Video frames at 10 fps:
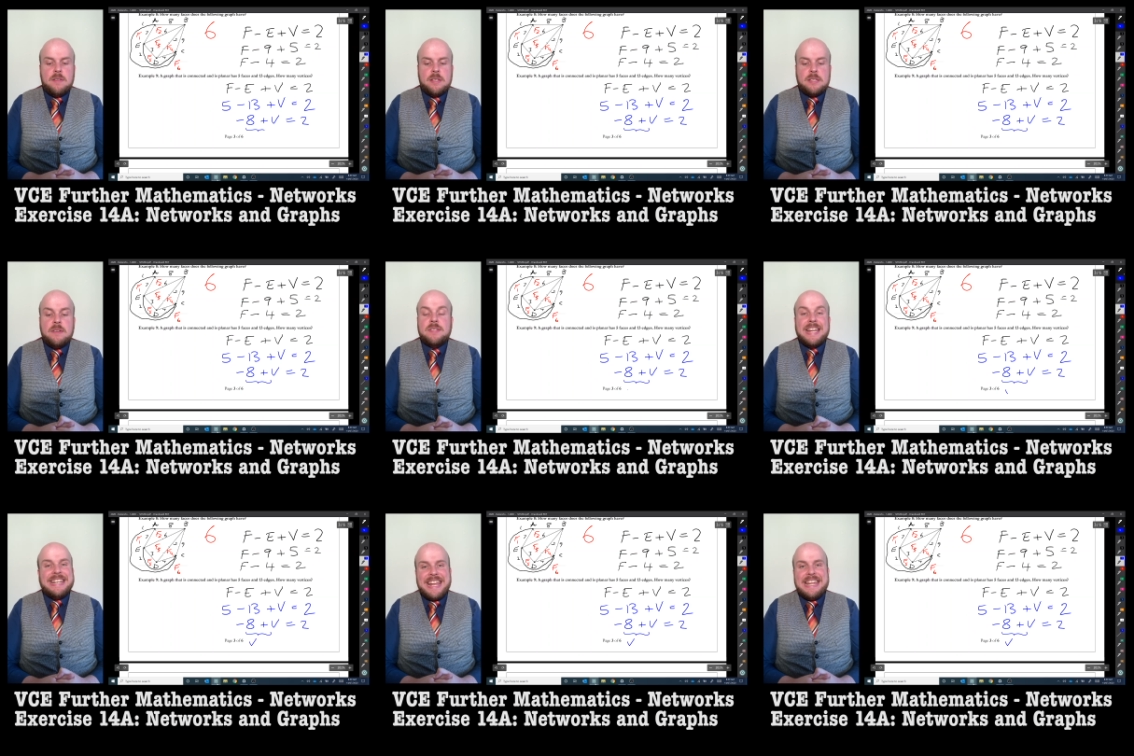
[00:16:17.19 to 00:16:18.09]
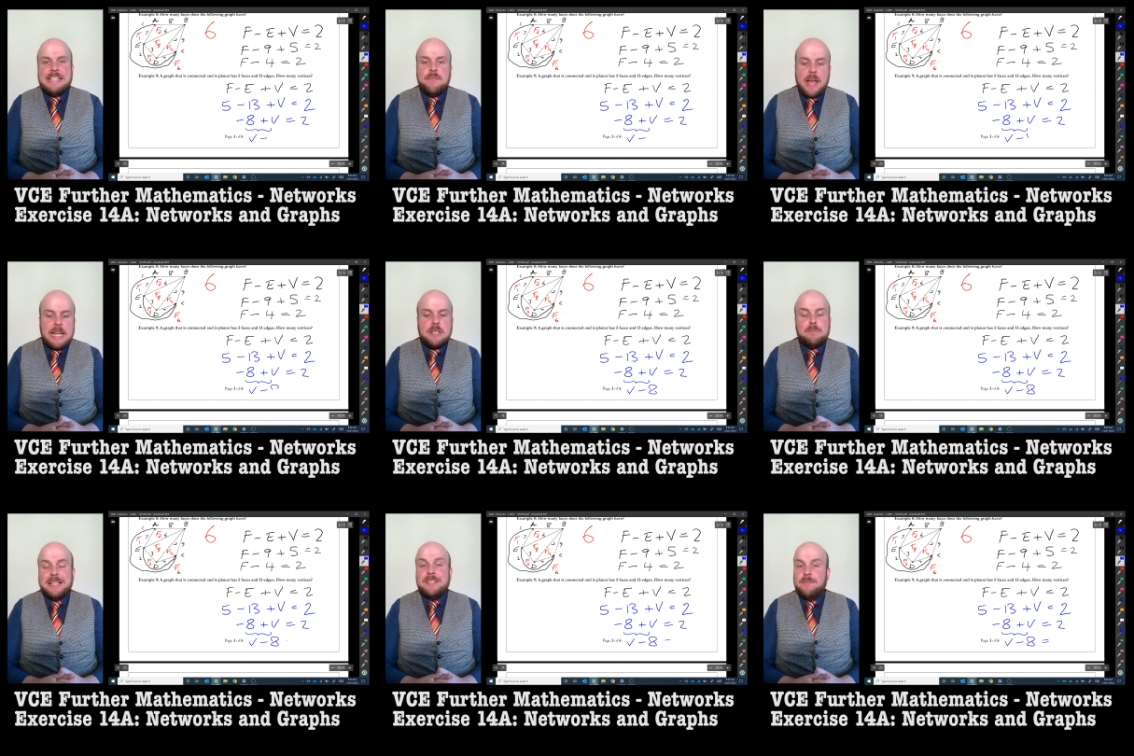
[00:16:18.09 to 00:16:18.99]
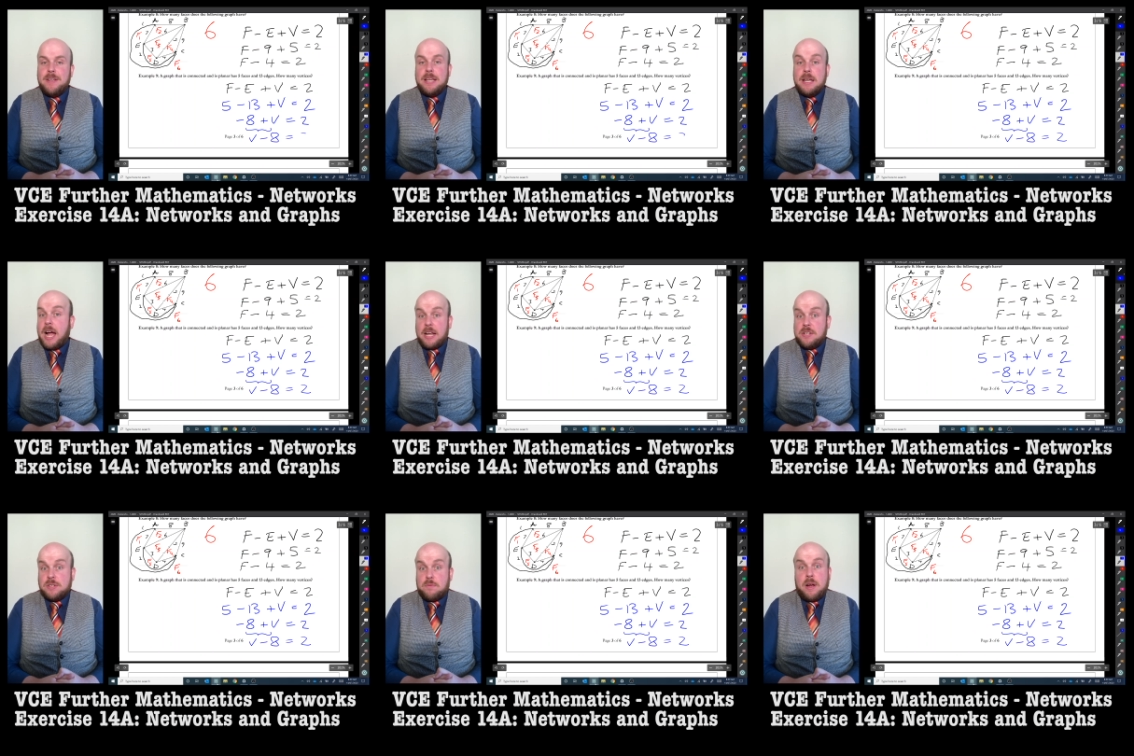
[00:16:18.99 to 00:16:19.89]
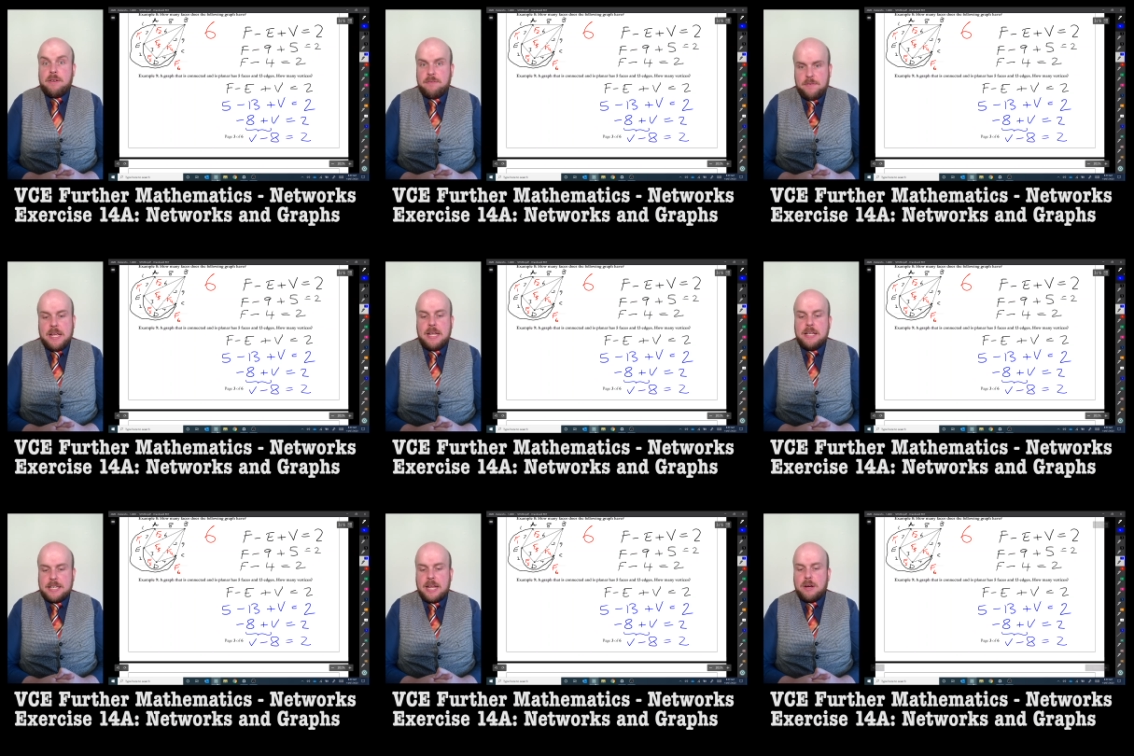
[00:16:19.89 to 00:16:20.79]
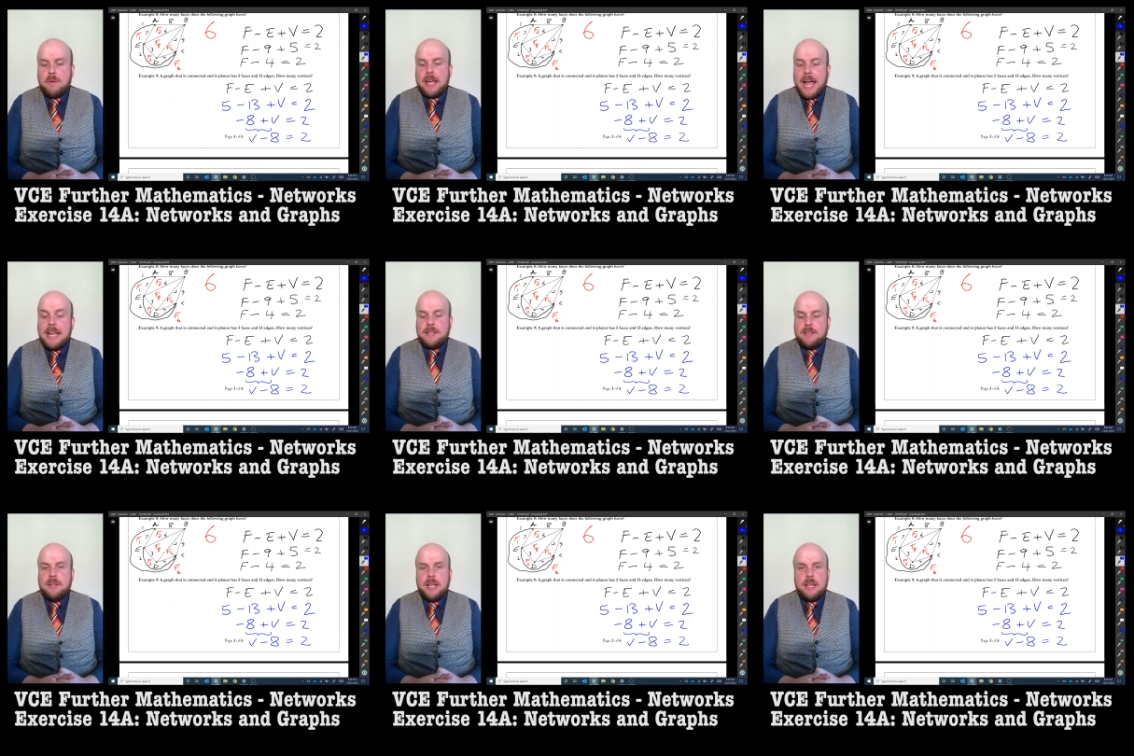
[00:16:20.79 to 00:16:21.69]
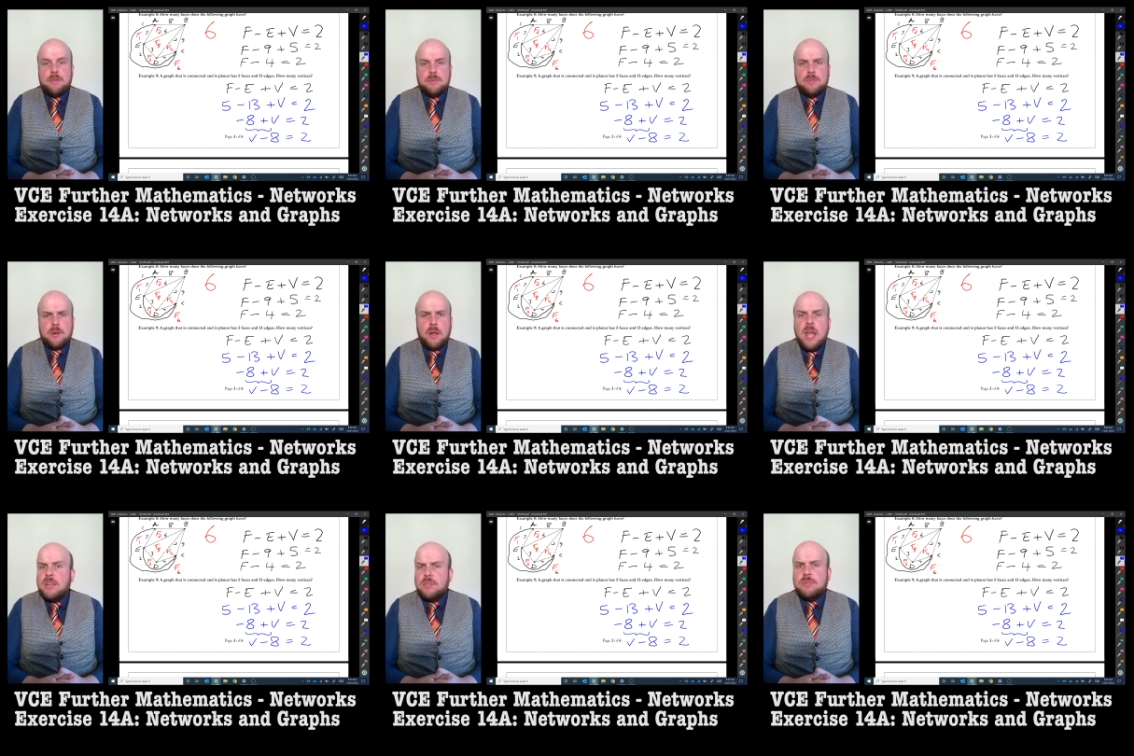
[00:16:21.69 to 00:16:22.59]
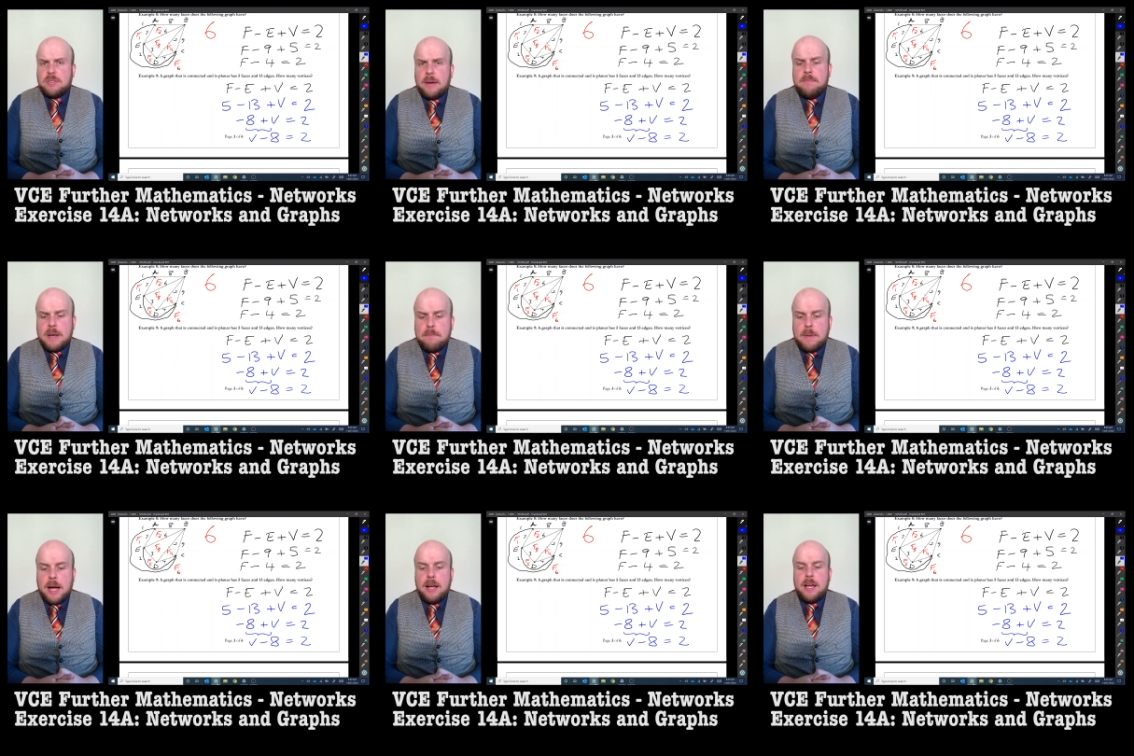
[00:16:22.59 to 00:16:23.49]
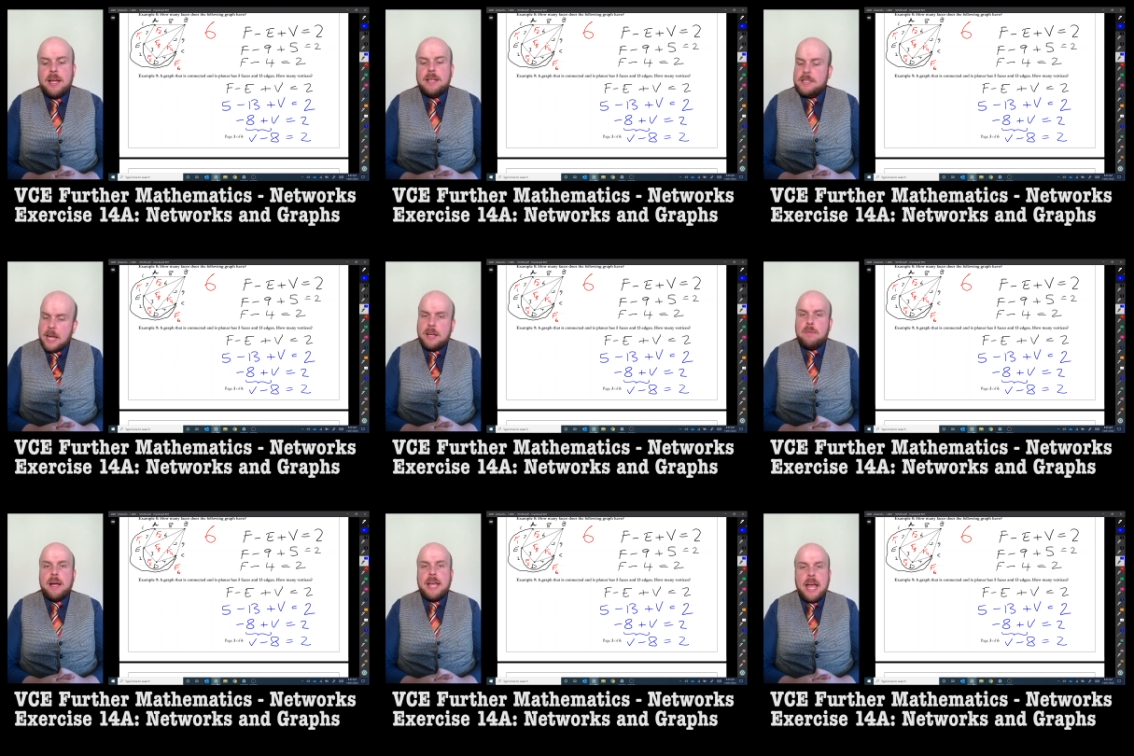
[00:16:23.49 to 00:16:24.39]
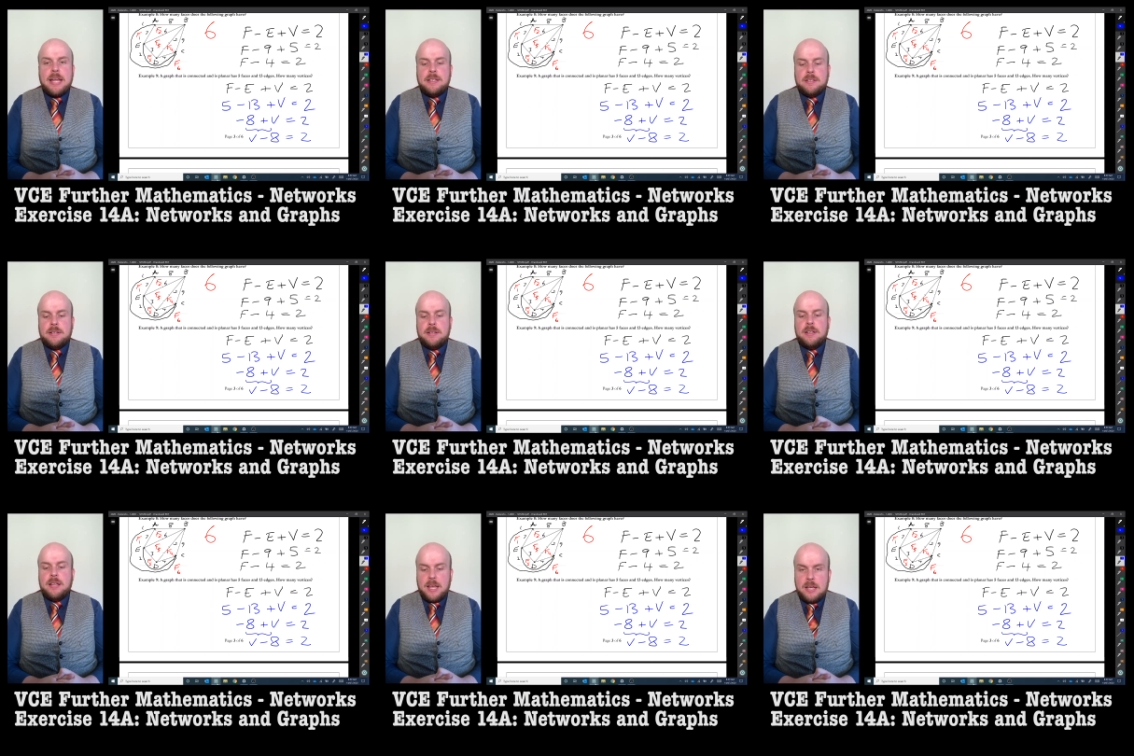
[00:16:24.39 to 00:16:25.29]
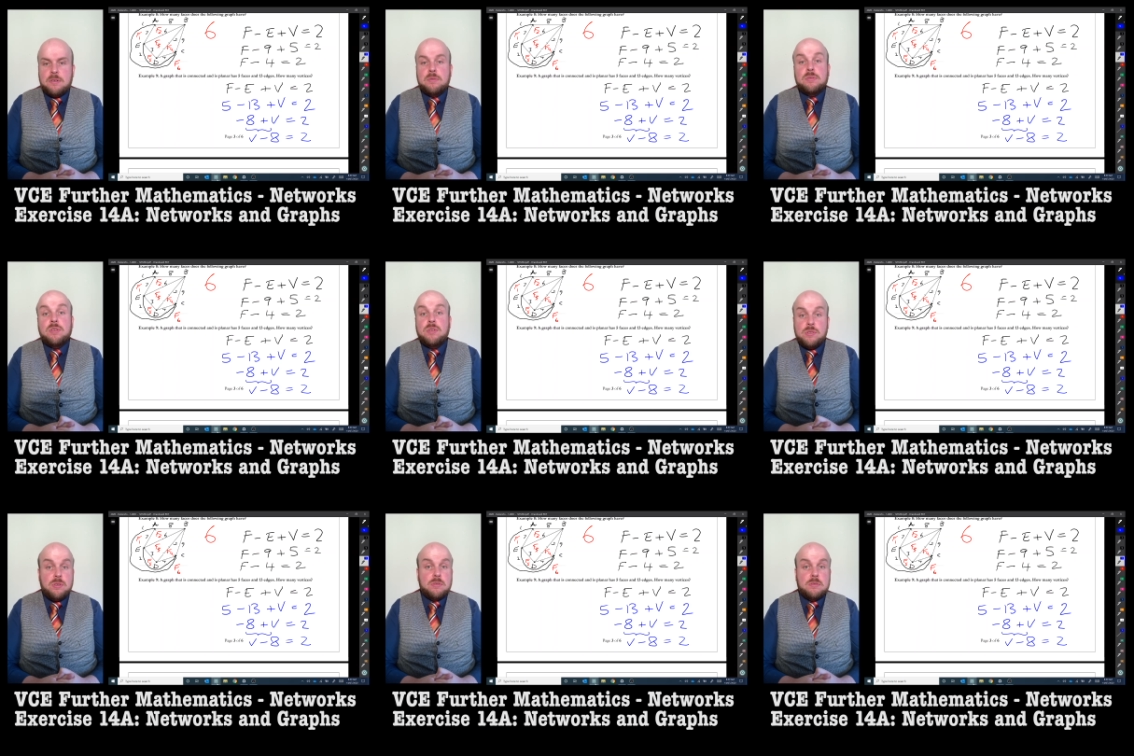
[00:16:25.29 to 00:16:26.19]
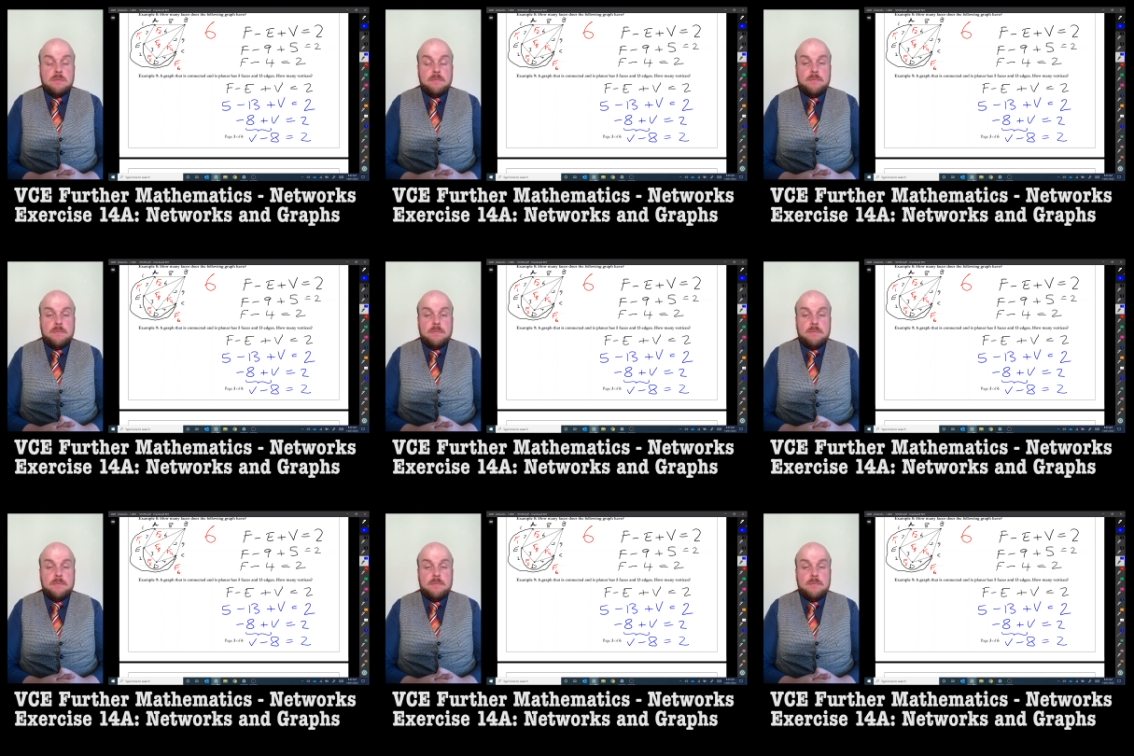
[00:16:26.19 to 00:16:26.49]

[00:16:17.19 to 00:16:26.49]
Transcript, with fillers: Instead of saying negative eight plus v, I can just write v take away eight equals two. So some number take away eight equals two.